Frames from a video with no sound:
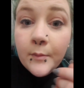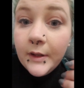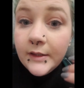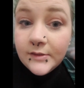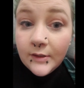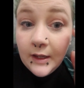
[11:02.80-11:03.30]
But
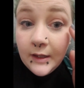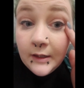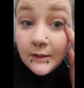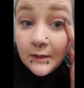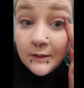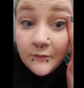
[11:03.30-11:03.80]
that's okay,
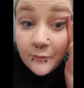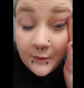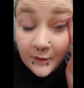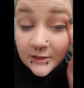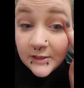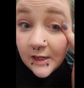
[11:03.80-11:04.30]
I can live
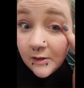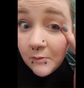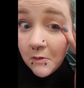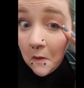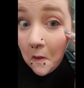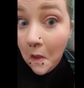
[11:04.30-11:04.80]
without a towel.